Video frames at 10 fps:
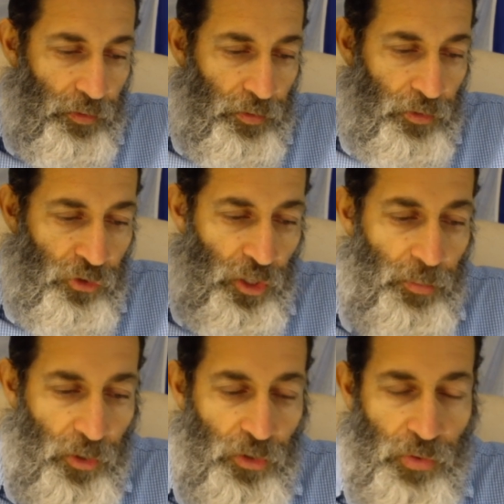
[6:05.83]
the
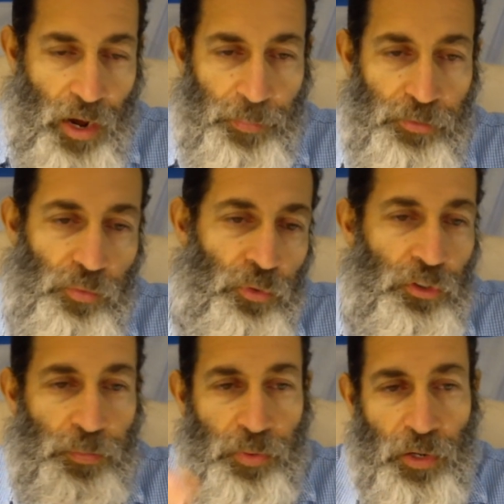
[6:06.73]
GMO crops will
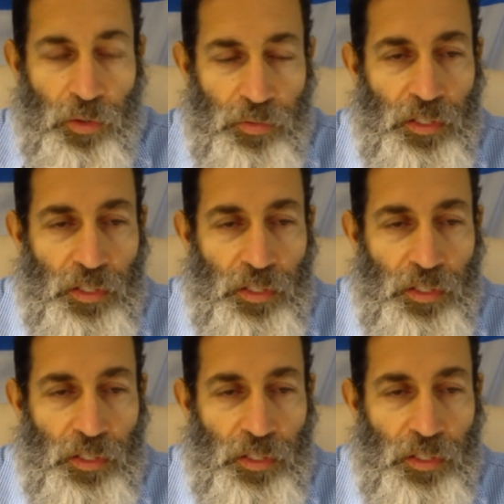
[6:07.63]
spread over